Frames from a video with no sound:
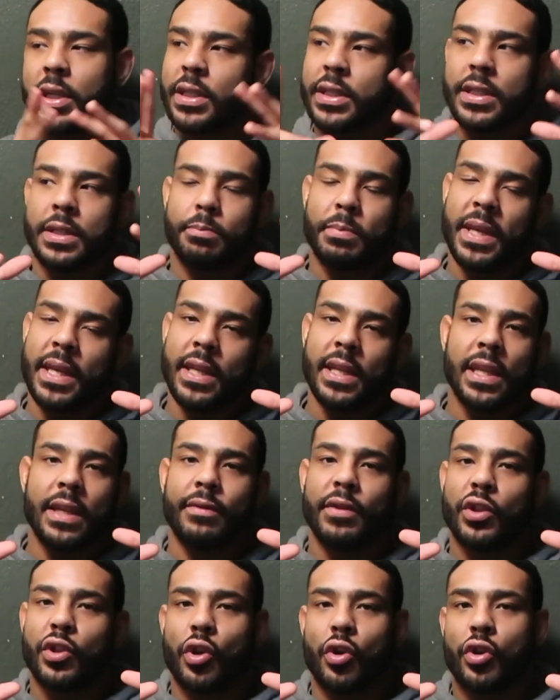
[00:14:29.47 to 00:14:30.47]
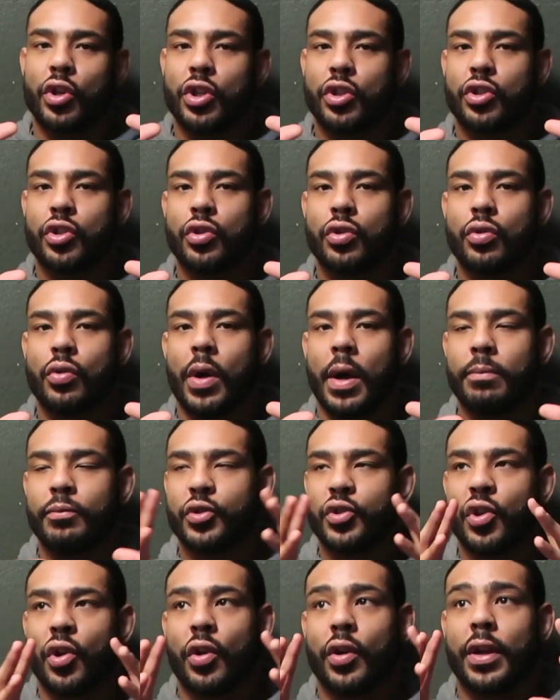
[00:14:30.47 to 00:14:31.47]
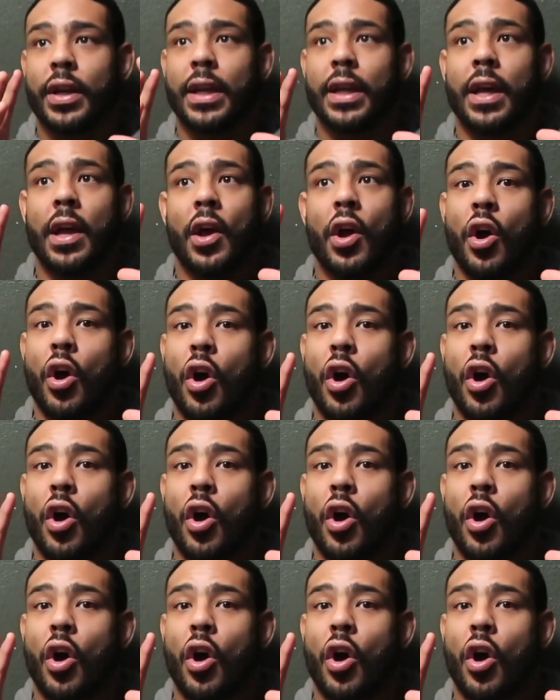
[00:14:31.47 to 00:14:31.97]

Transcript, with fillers: because being even 32 i'm starting to